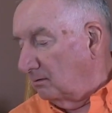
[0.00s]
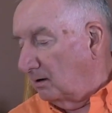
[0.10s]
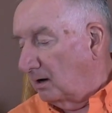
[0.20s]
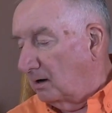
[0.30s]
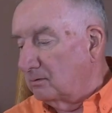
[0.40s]

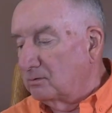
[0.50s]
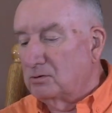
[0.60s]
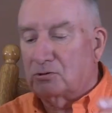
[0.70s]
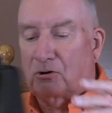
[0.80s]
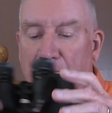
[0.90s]
uh,
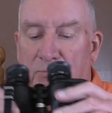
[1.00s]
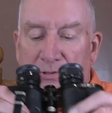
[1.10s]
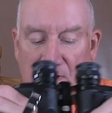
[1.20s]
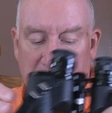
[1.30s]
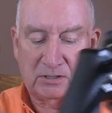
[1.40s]

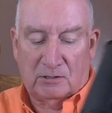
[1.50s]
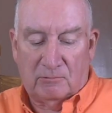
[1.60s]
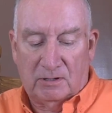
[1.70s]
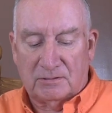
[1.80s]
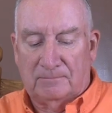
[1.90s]
scopes? Yes,
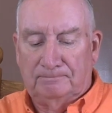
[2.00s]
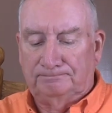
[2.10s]
there is.